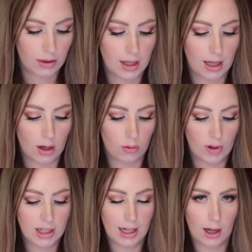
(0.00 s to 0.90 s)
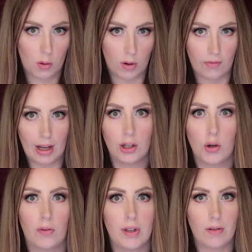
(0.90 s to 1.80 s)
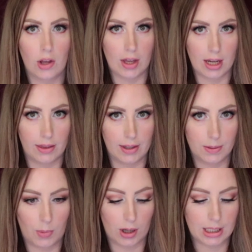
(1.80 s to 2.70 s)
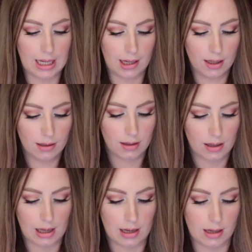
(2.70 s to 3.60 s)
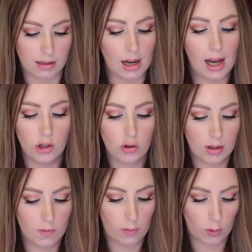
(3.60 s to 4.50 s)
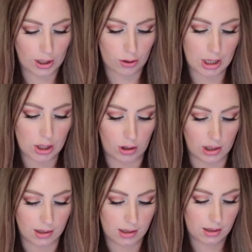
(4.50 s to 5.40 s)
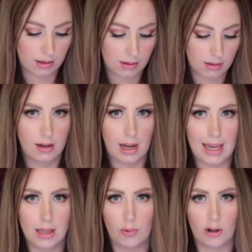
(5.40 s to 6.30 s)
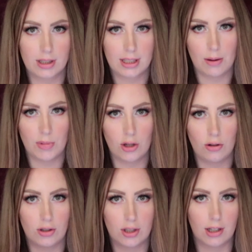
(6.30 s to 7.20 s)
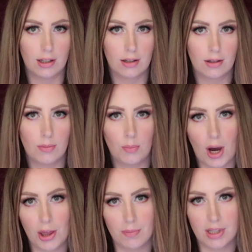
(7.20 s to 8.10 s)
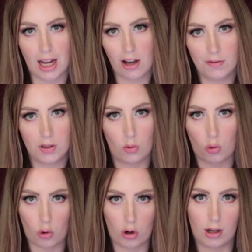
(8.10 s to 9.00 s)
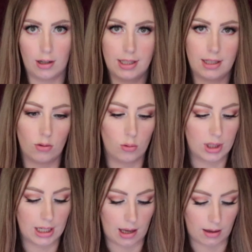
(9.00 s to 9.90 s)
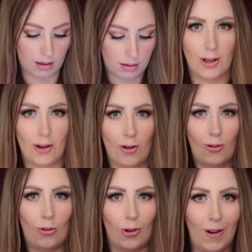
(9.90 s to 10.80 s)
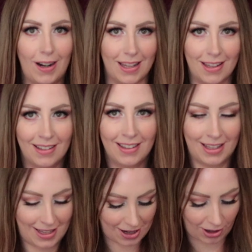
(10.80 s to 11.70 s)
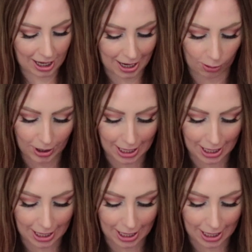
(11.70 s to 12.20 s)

The retail value of everything in this box here is $143, and the products can be used by themselves or all together. Alrighty, okay.